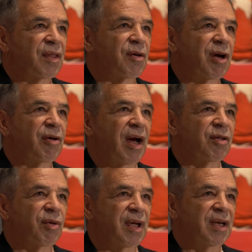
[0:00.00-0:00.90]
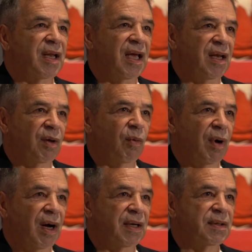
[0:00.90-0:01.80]
so I graduated in
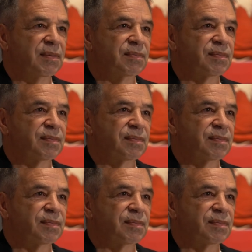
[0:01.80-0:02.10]
'81.